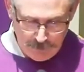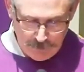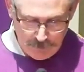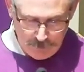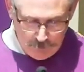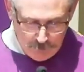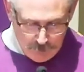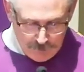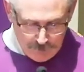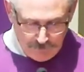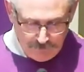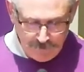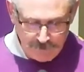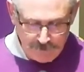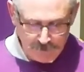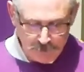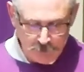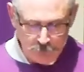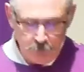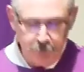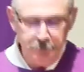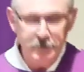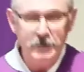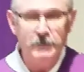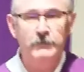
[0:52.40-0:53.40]
One thing
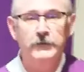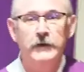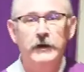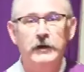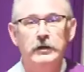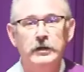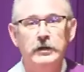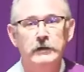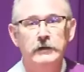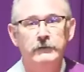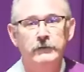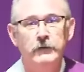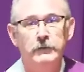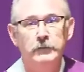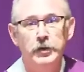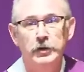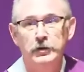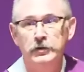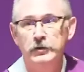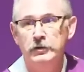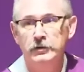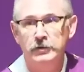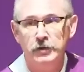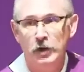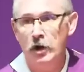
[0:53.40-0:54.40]
that would be fairly
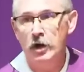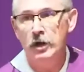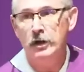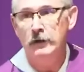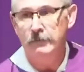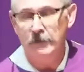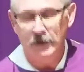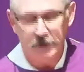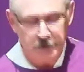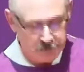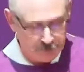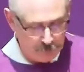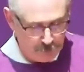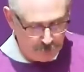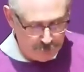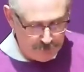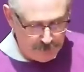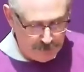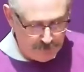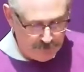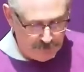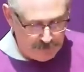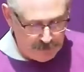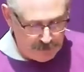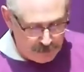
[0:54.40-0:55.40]
familiar to all of us would
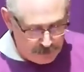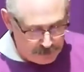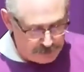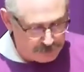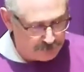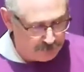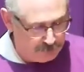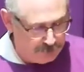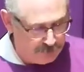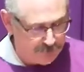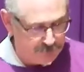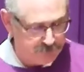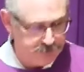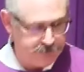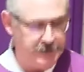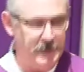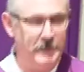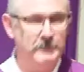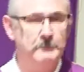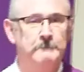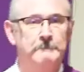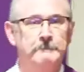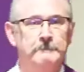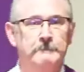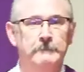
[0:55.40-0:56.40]
be the Easter liturgy.
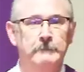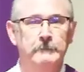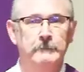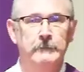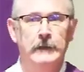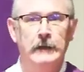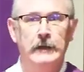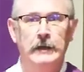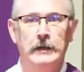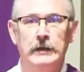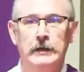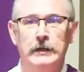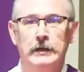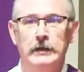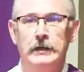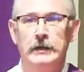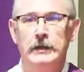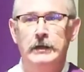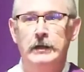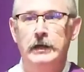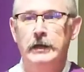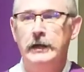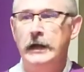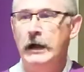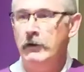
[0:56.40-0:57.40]

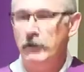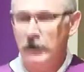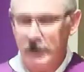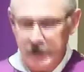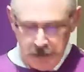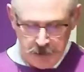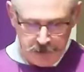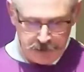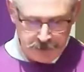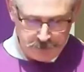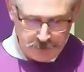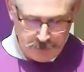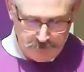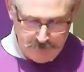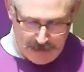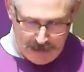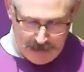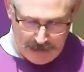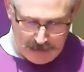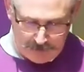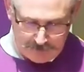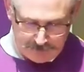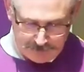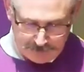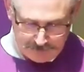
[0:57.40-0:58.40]
At our Easter
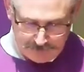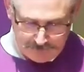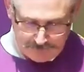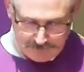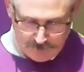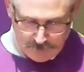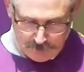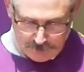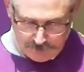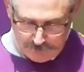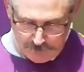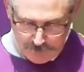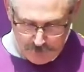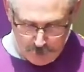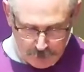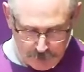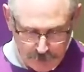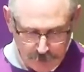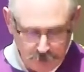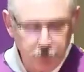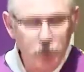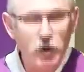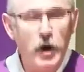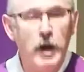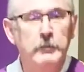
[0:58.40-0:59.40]
Mass, one of the
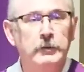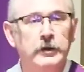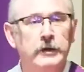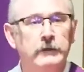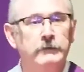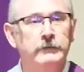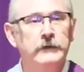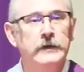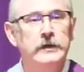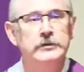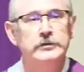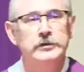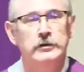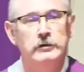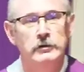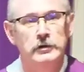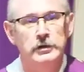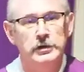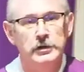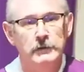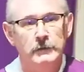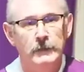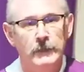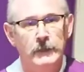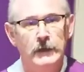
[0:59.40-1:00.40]
most prominent
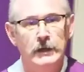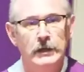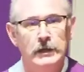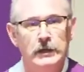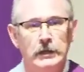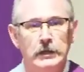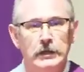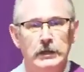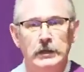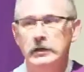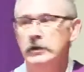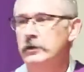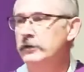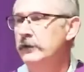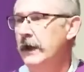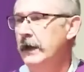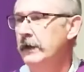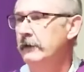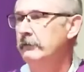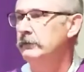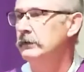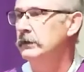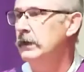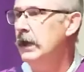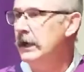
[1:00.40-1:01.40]
features is that
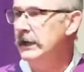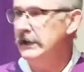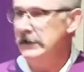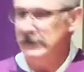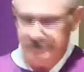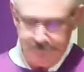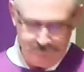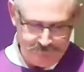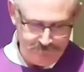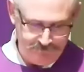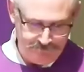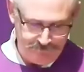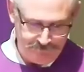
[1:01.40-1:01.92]
of light.